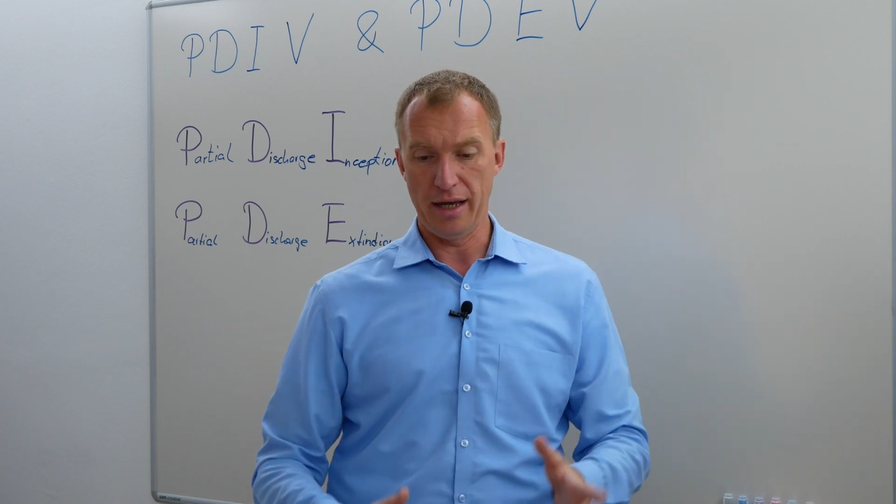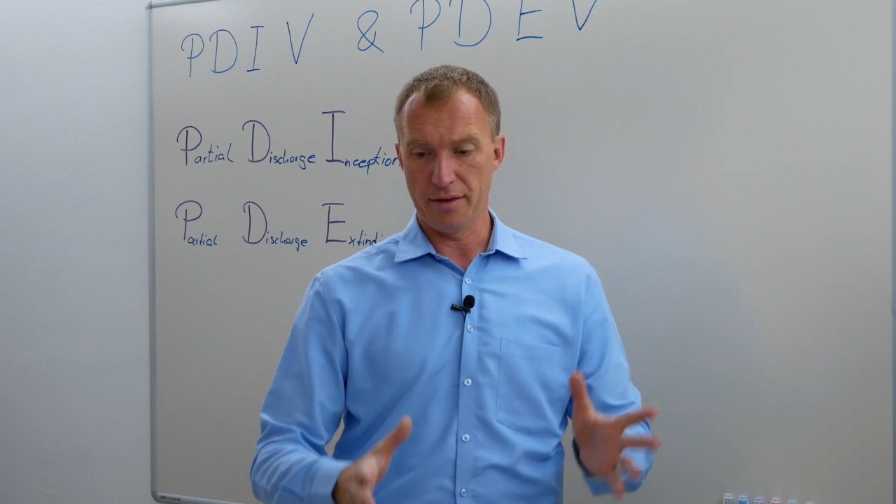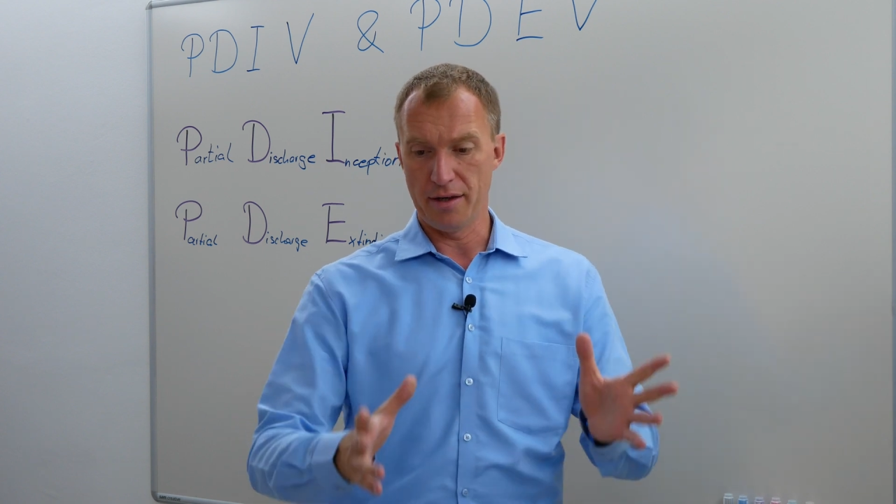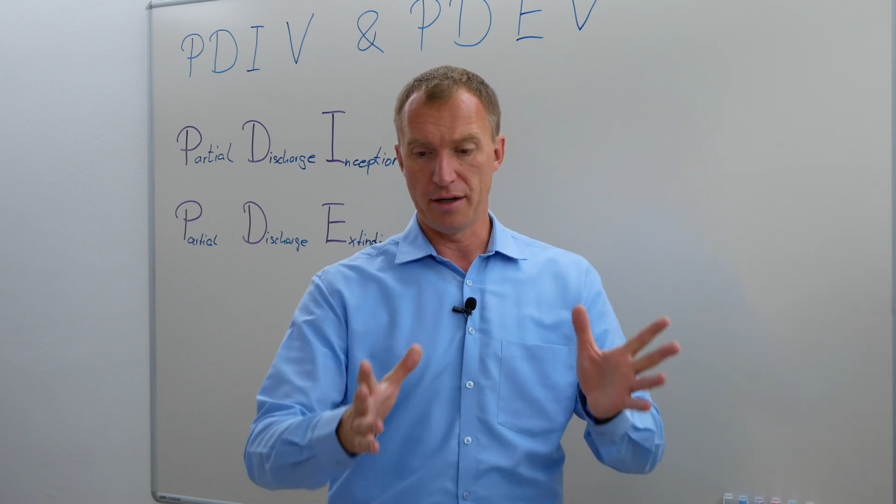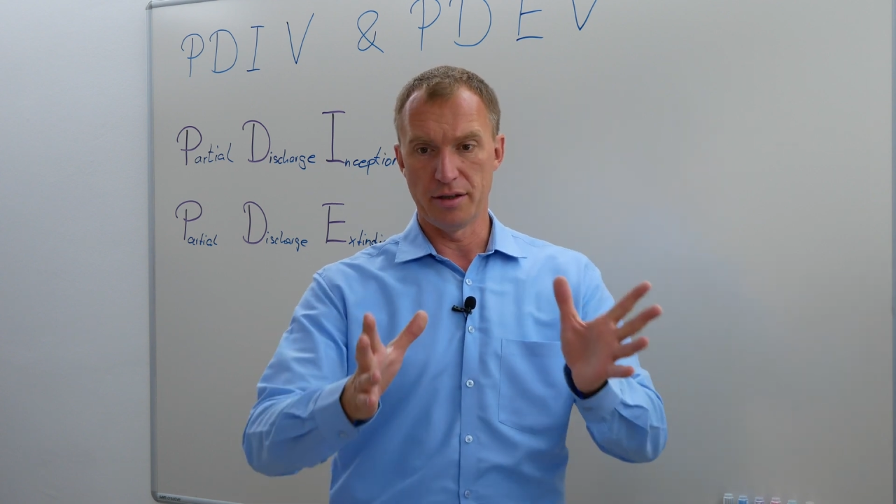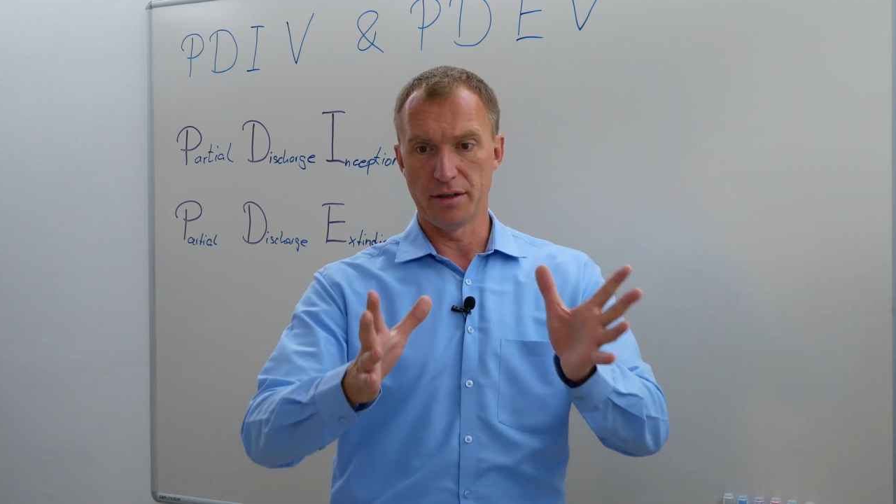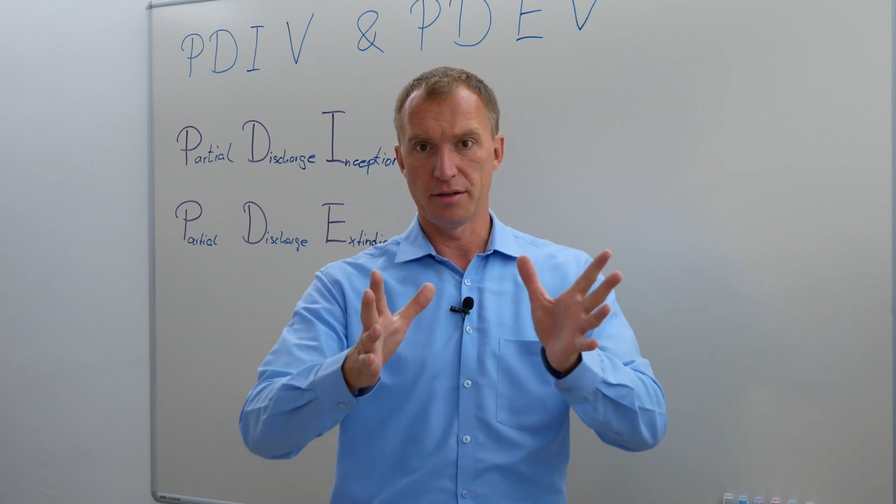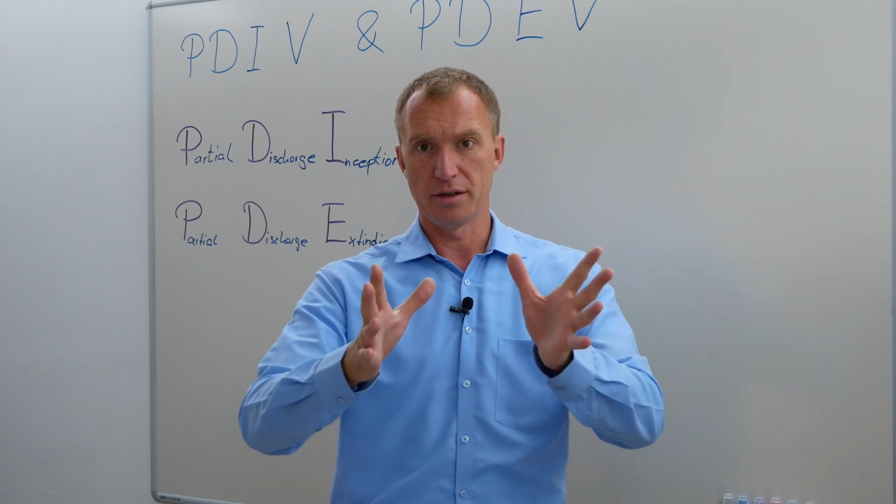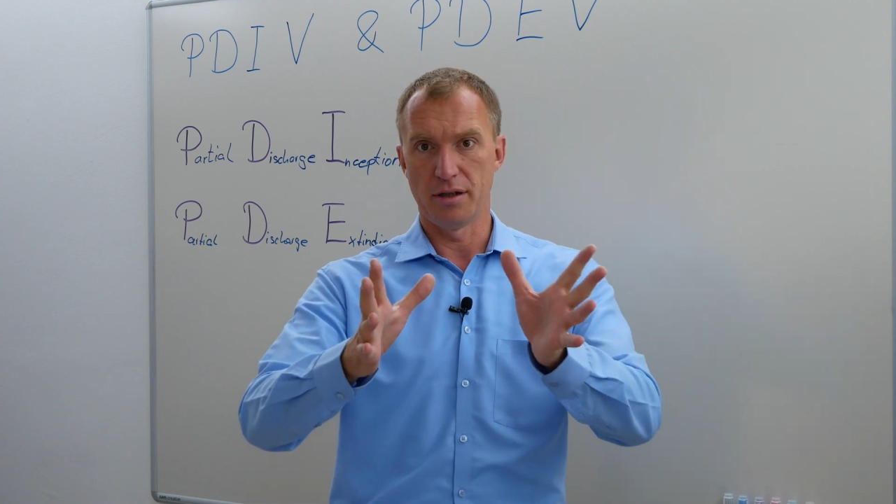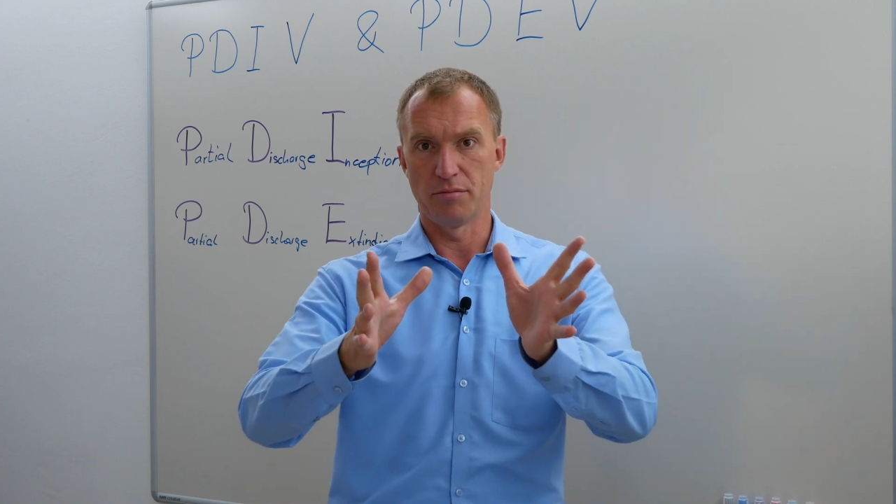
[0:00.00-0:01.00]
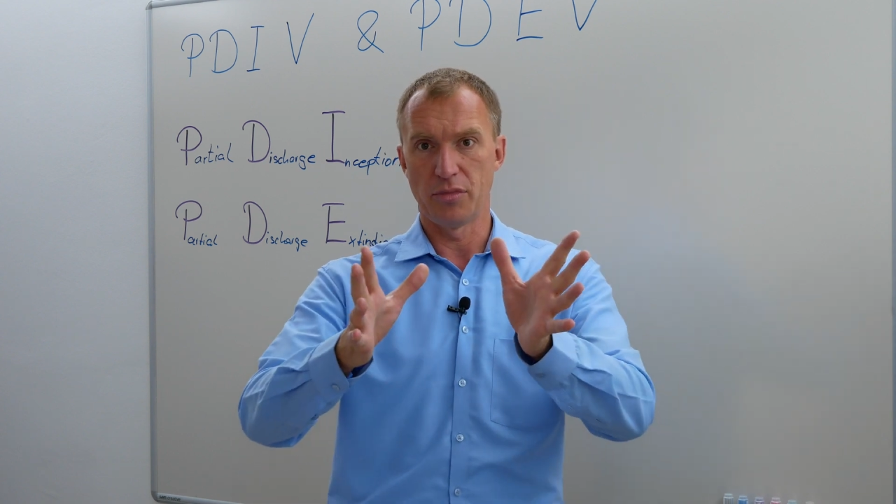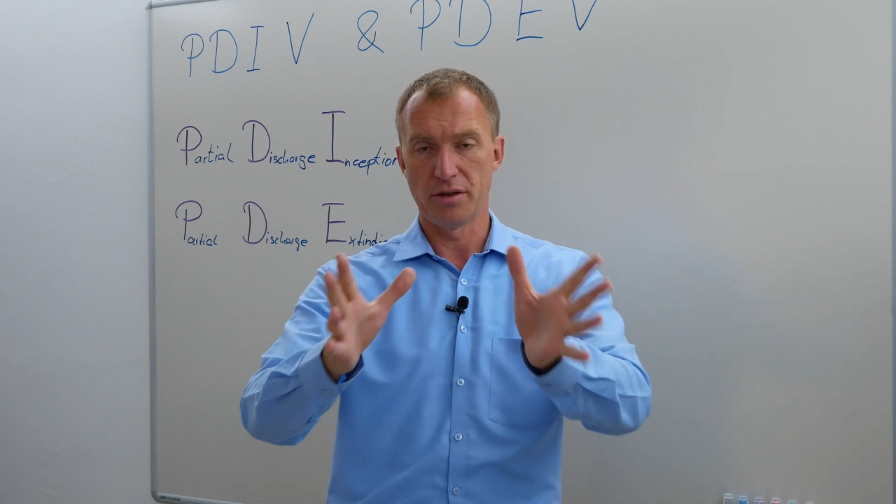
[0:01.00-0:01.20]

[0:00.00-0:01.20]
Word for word: and there is, um,